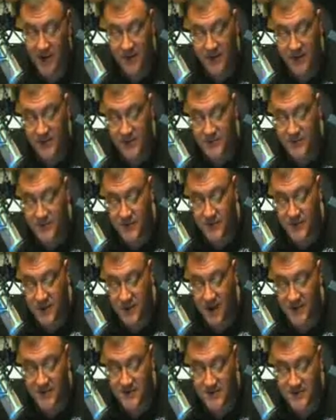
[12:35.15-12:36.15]
These are the
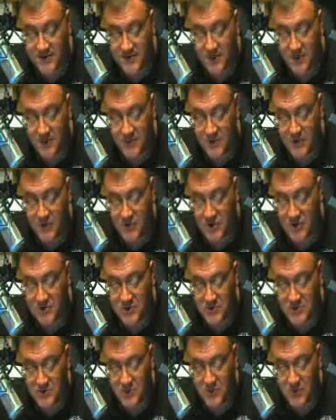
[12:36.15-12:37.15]
gods that smote the
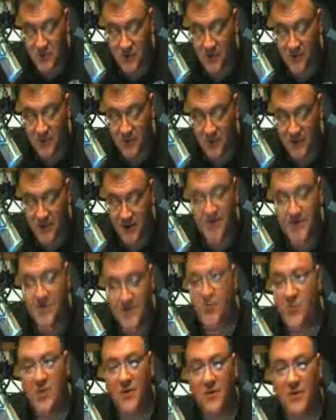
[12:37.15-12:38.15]
Egyptians with all the plagues in the
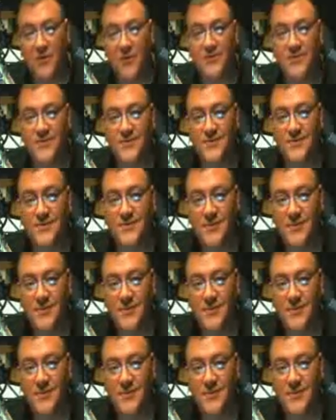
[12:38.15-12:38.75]
wilderness.